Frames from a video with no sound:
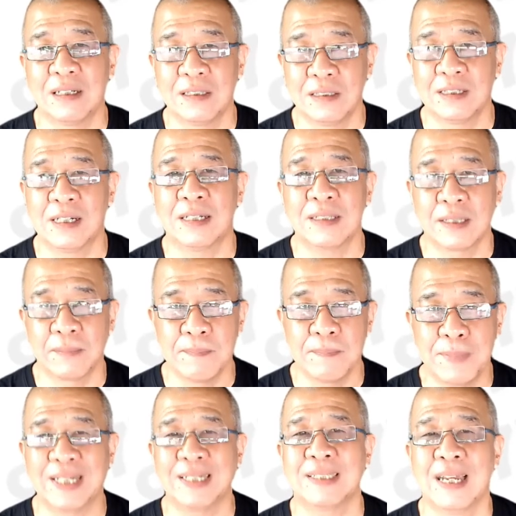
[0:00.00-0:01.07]
just
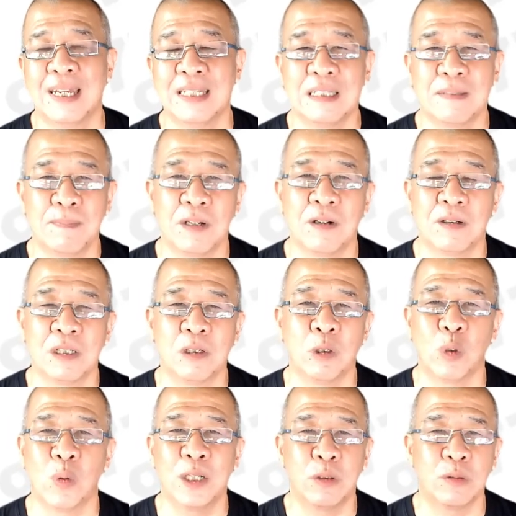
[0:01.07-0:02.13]
makes sense because you
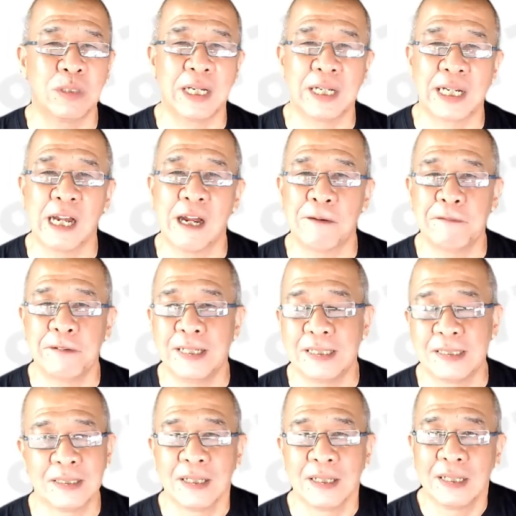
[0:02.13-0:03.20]
don't want to take the kind of
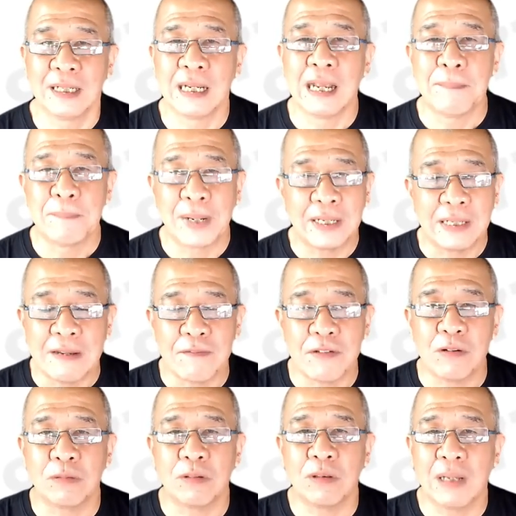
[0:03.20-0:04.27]
risk. But if
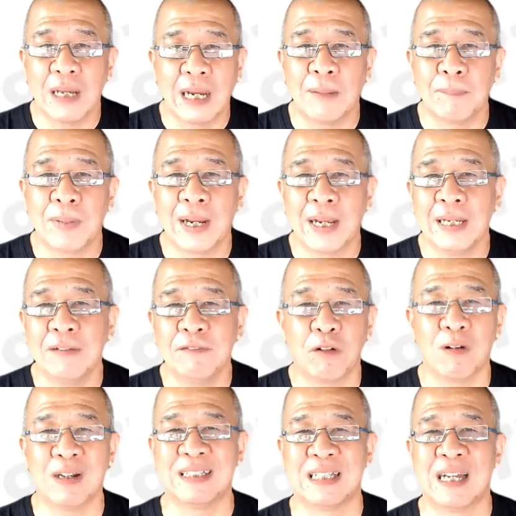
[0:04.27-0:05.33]
you are buying,
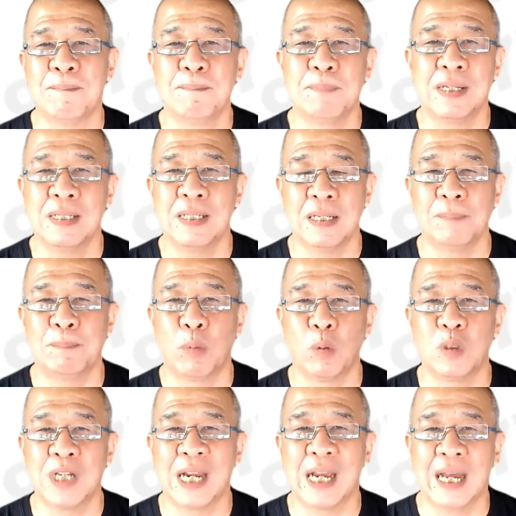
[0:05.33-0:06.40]
for example, a
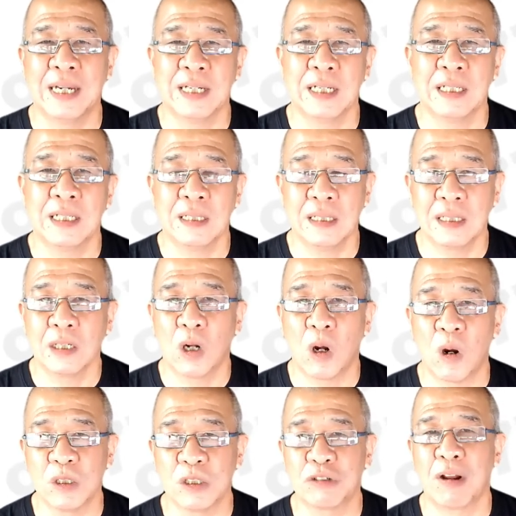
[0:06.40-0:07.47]
project under
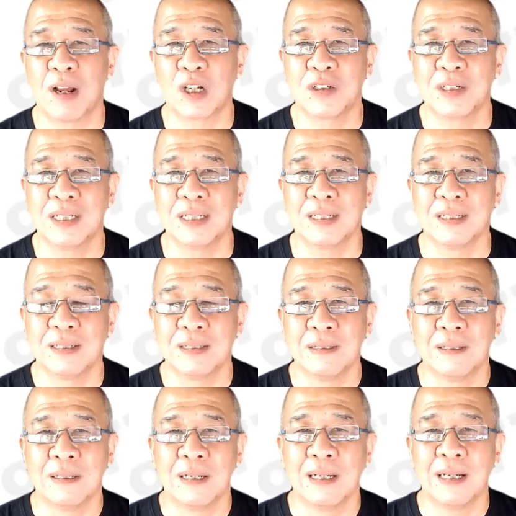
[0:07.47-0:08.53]
construction,
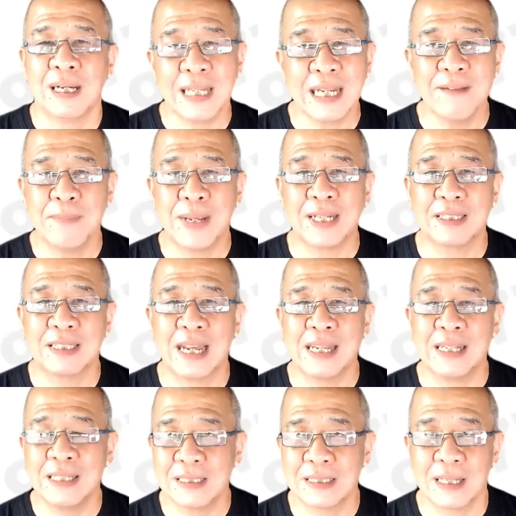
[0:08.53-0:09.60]
I think it makes
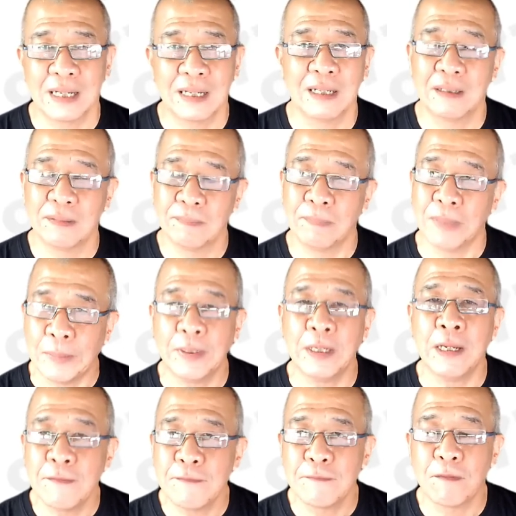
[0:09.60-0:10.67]
sense
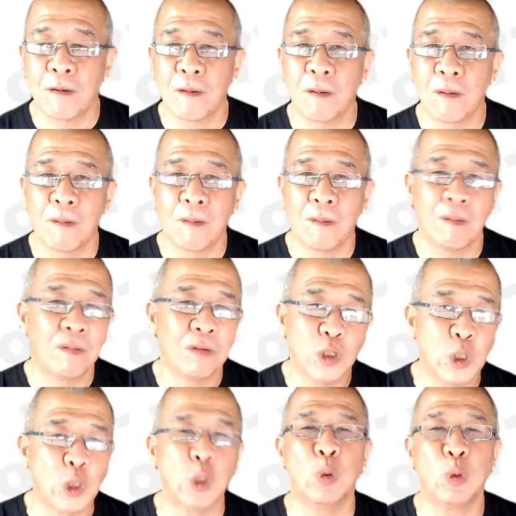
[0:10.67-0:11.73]
maybe for
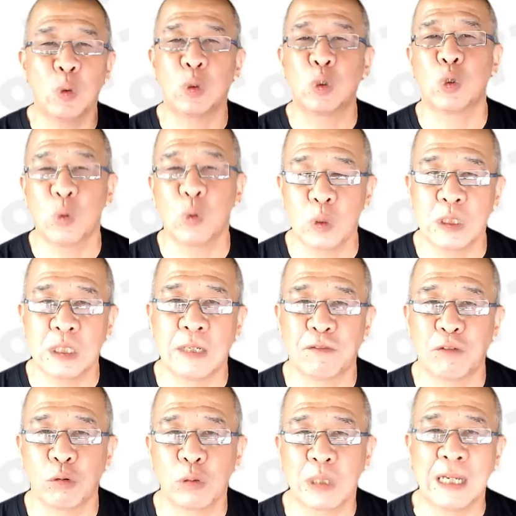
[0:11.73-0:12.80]
you to choose the
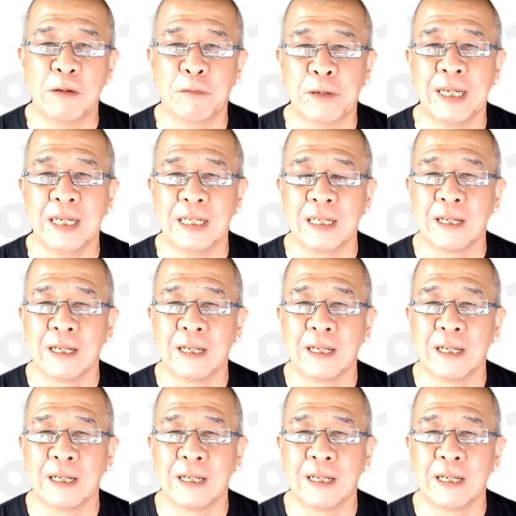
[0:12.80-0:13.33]
floating rate.